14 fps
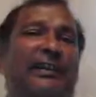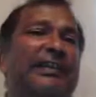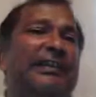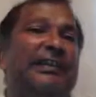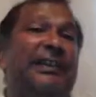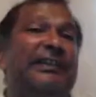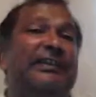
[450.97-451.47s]

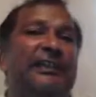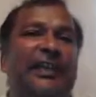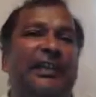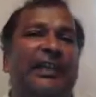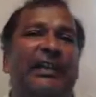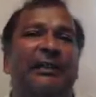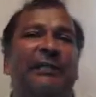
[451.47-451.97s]
they start
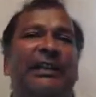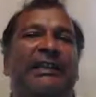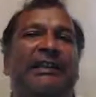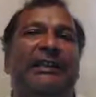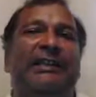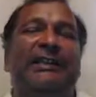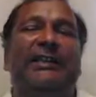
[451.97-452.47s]
to come in.
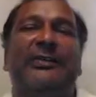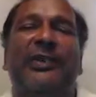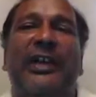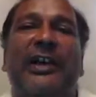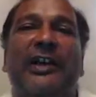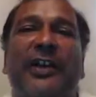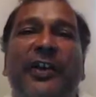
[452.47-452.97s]
And these are what
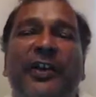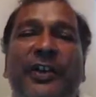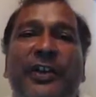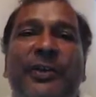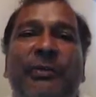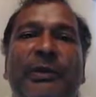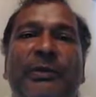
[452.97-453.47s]
I call the
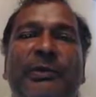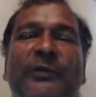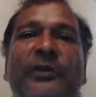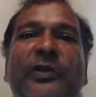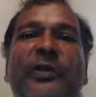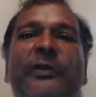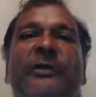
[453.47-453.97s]
human
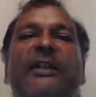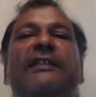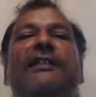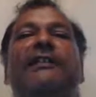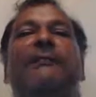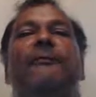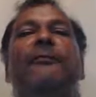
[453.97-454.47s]

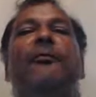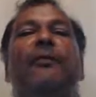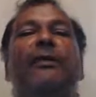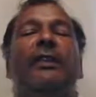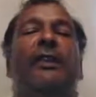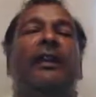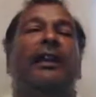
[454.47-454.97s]
performance
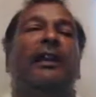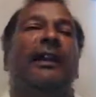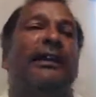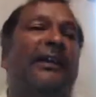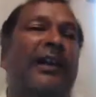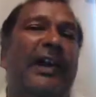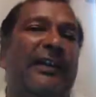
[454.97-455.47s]

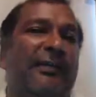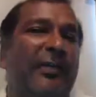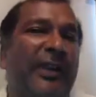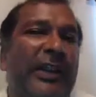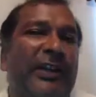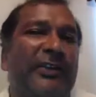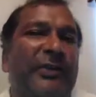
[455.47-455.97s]
and life
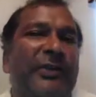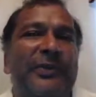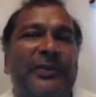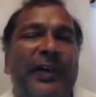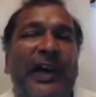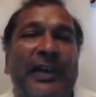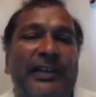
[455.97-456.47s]
breakthrough
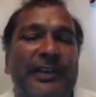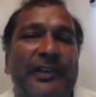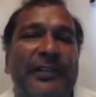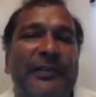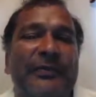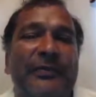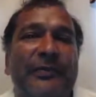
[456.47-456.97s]

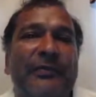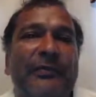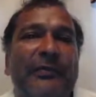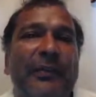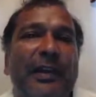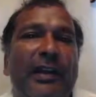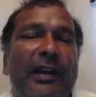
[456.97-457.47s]
factors.
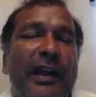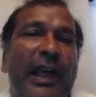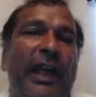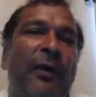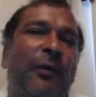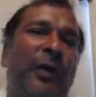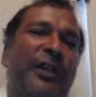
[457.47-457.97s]

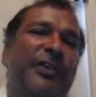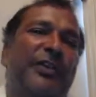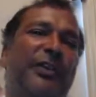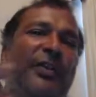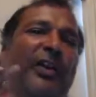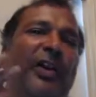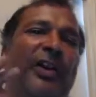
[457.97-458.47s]
And when
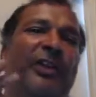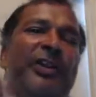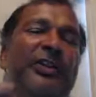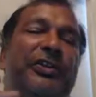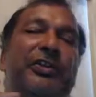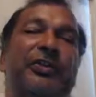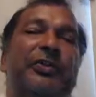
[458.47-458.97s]
you learn the
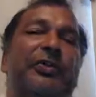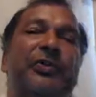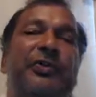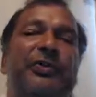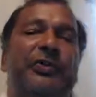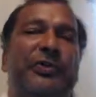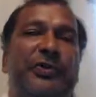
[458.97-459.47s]

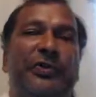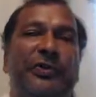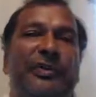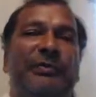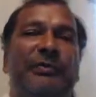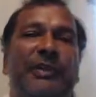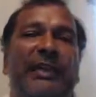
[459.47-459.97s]
tools
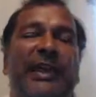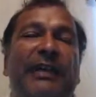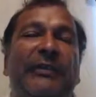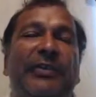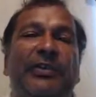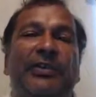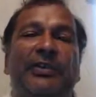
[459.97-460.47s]
to be
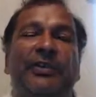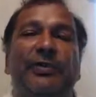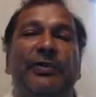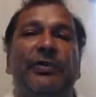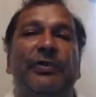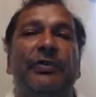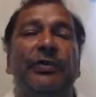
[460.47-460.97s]
able
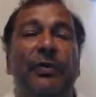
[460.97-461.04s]
to